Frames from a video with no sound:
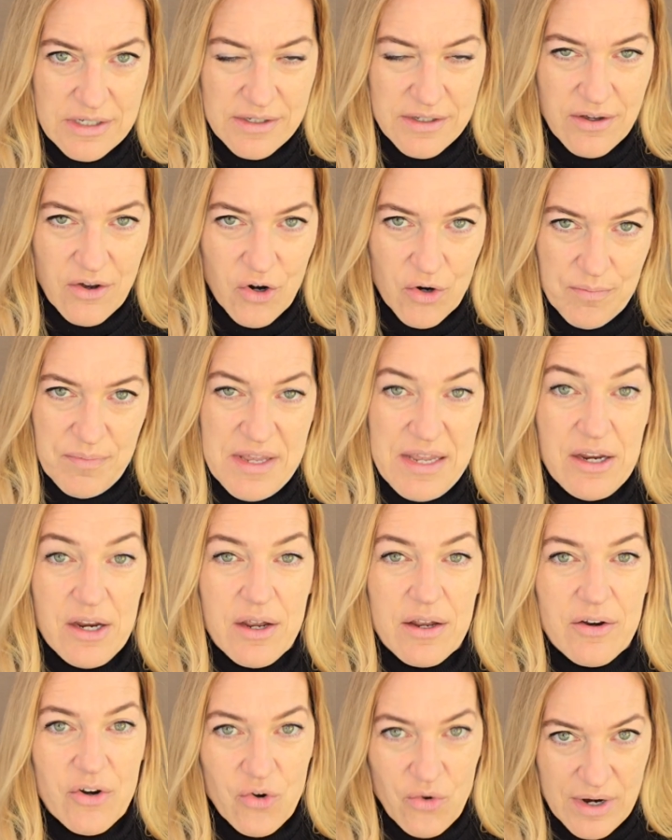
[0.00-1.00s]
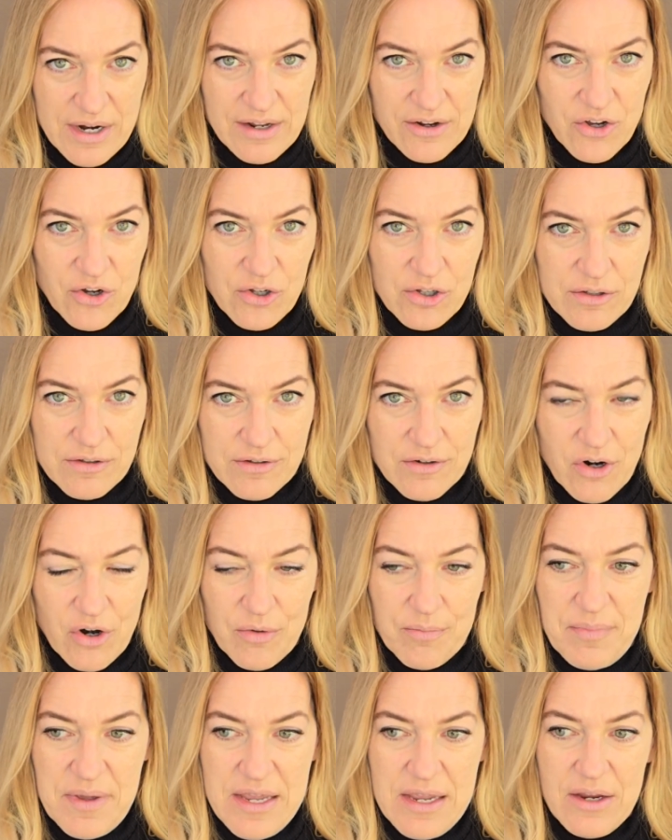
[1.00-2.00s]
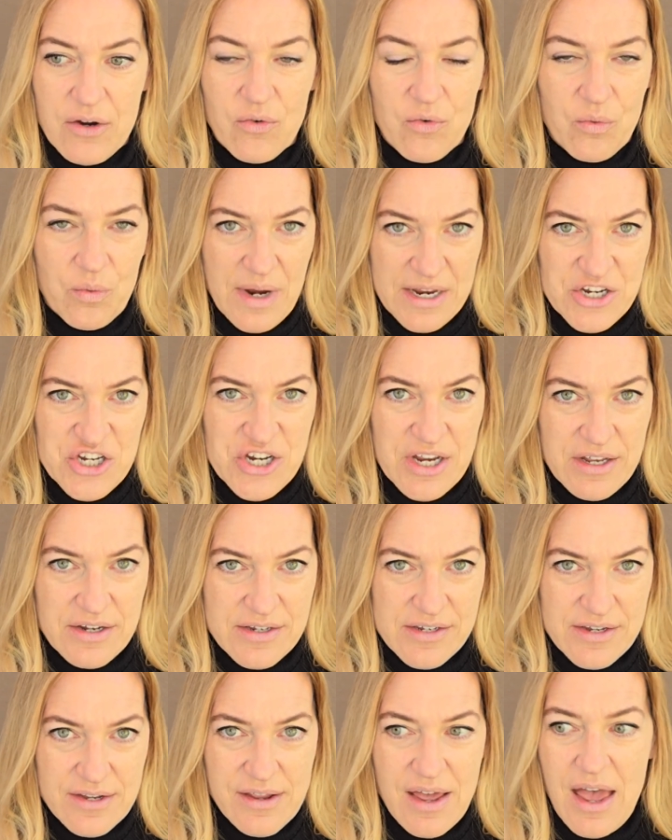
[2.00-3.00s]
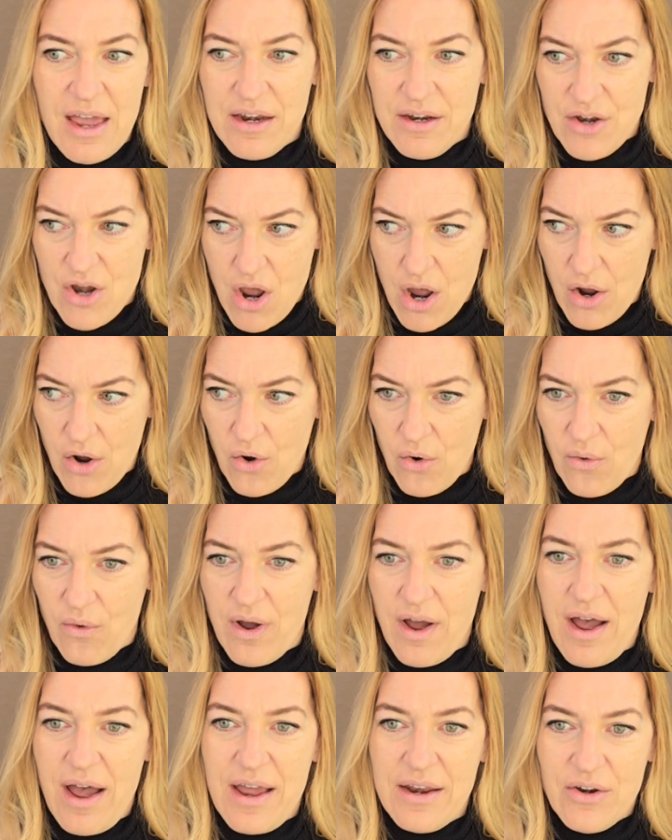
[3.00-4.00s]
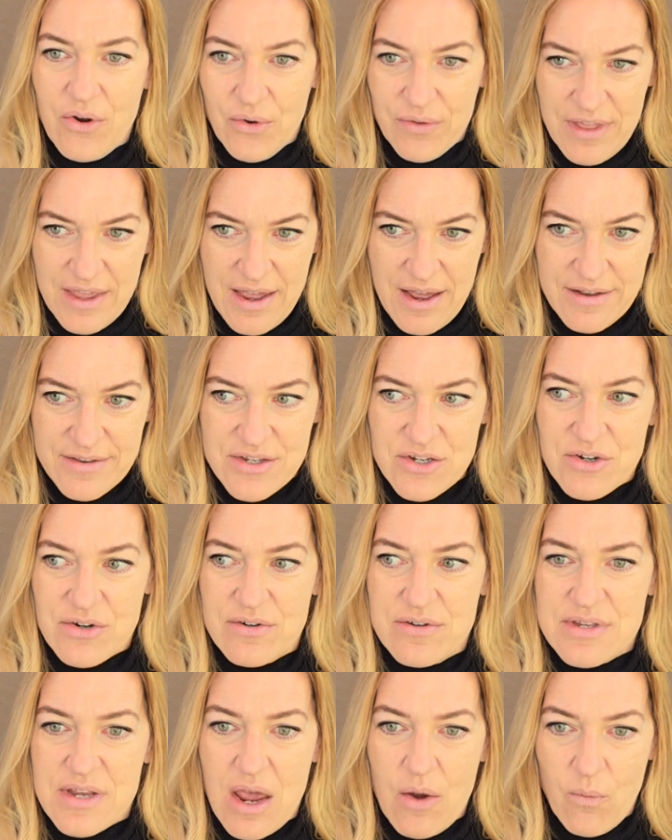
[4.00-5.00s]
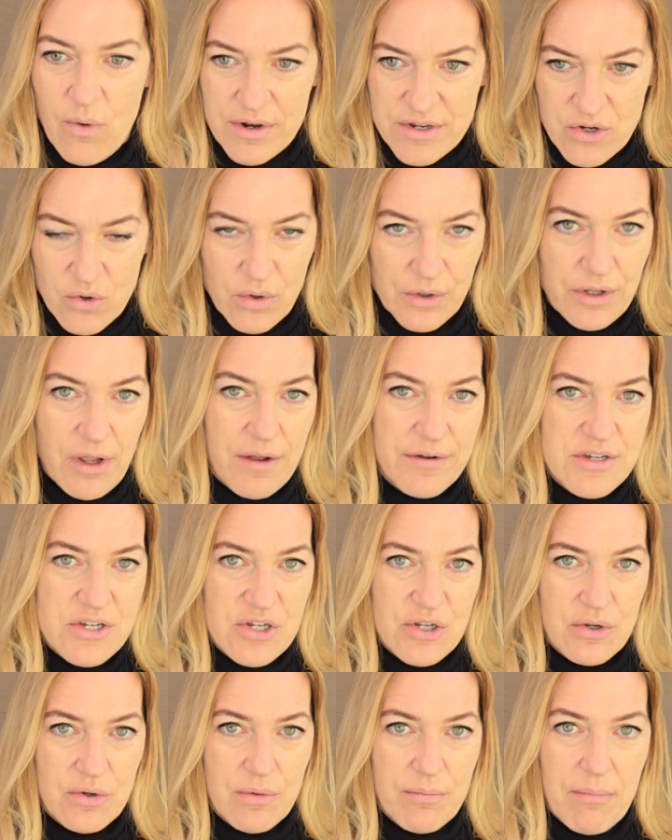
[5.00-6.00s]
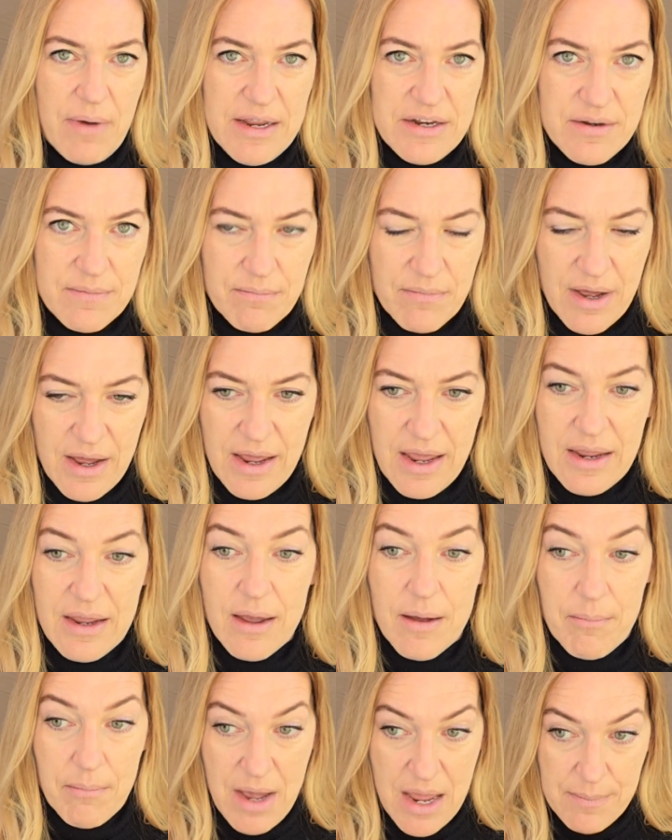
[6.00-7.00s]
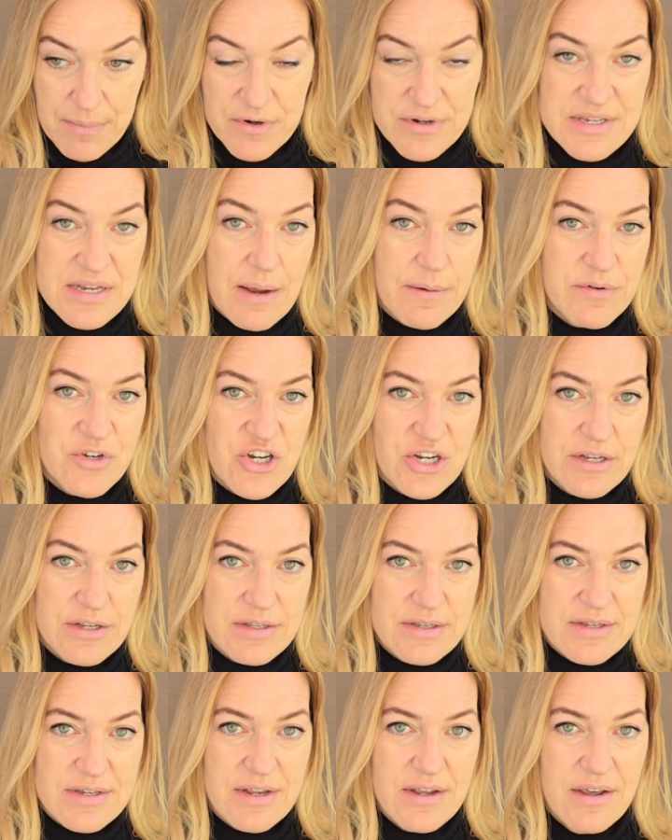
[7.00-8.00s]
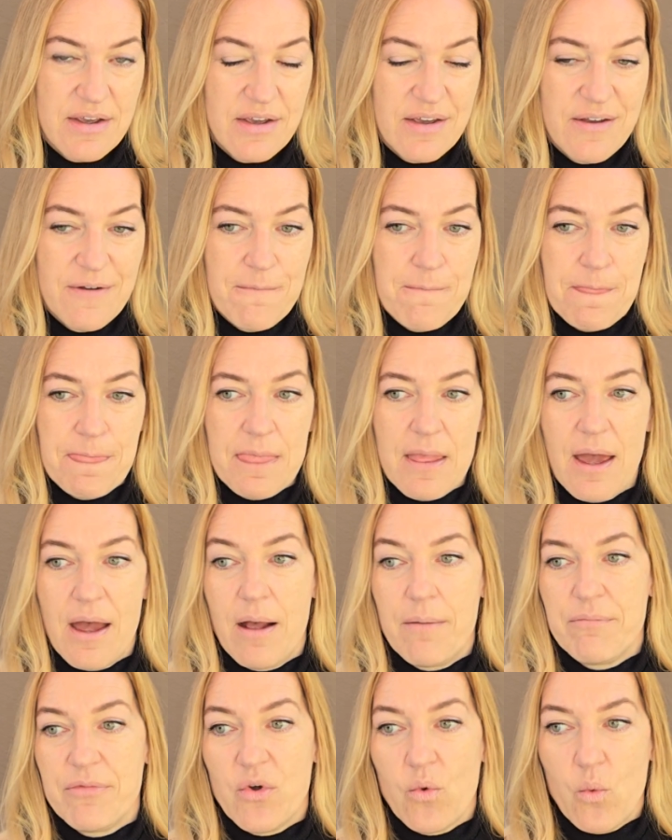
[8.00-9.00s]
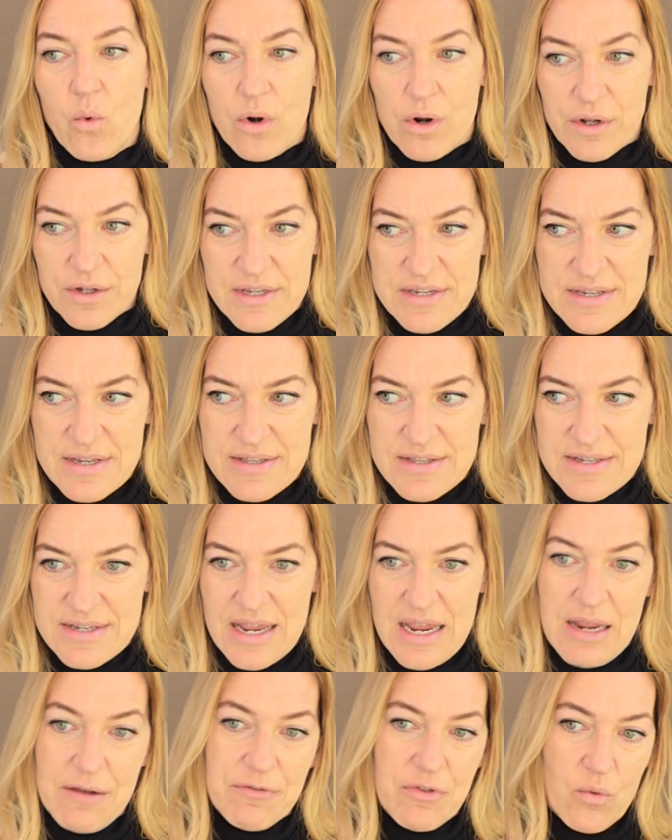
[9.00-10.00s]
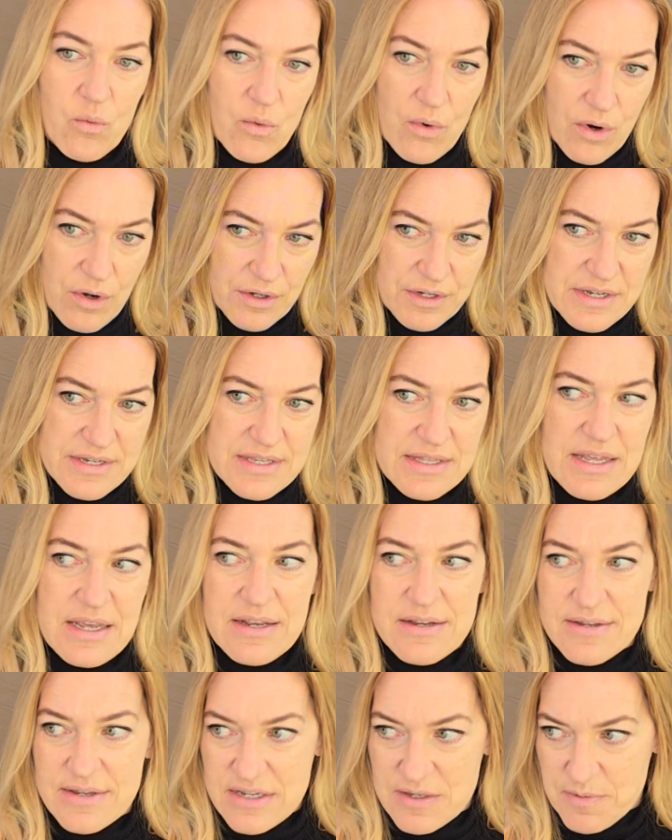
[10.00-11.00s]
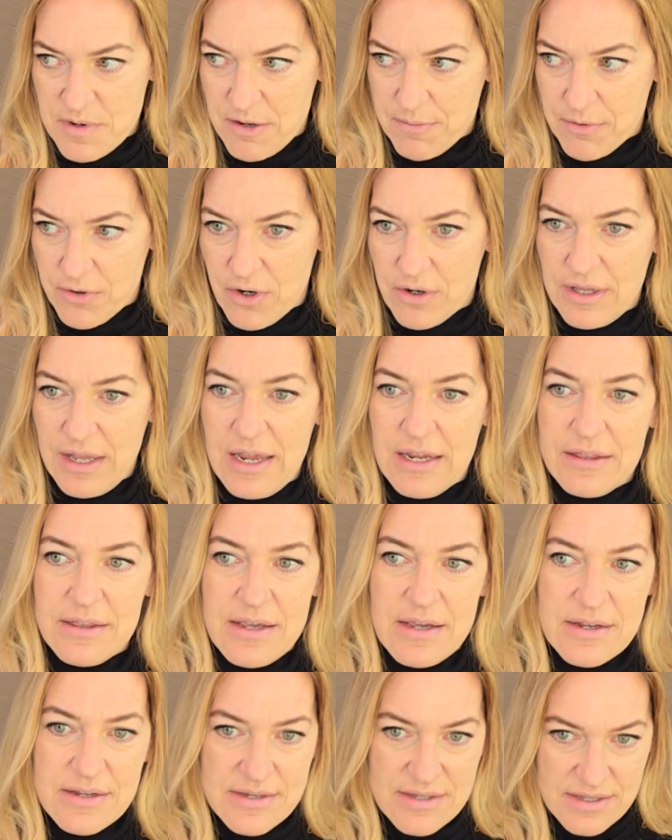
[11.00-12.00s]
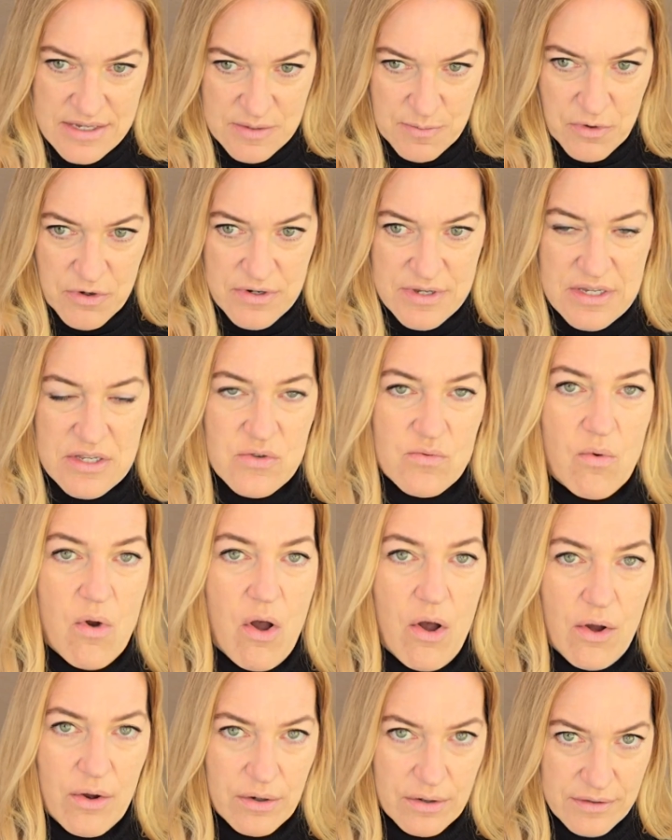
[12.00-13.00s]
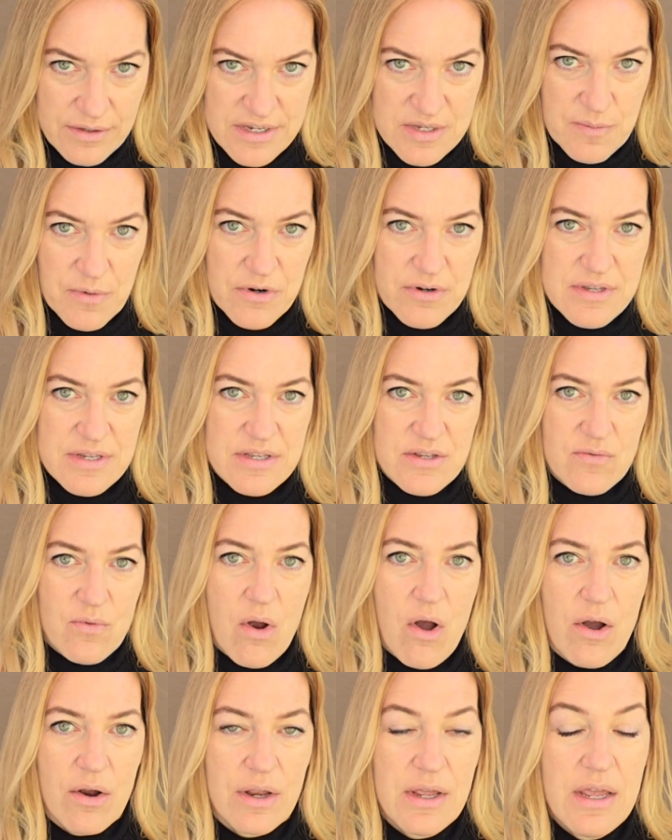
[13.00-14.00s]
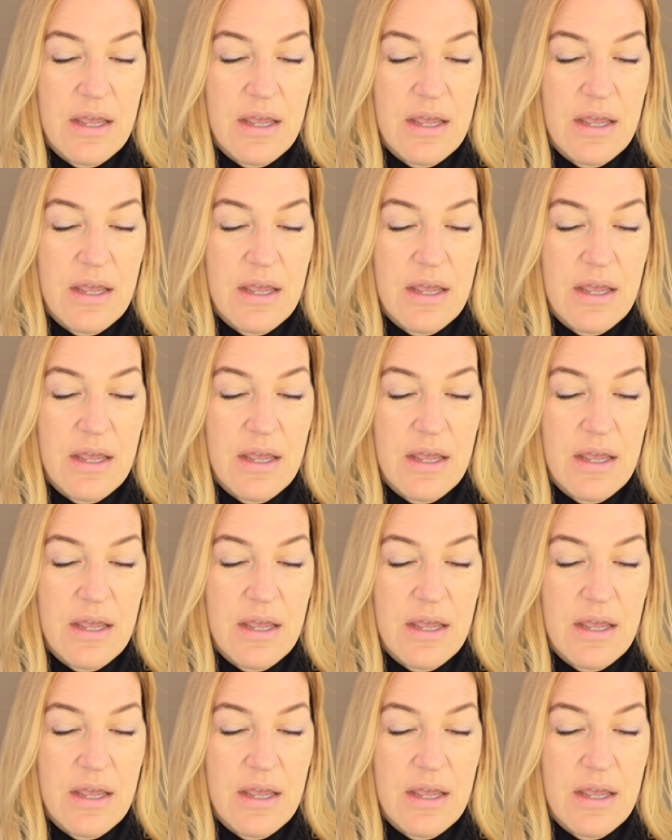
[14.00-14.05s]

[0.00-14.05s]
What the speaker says: or being critical, or being rigid. I know the answers. I want to hold on to my perceptions. The world is unsafe. The world is this. These people are like this. This person's wrong. This person's wrong.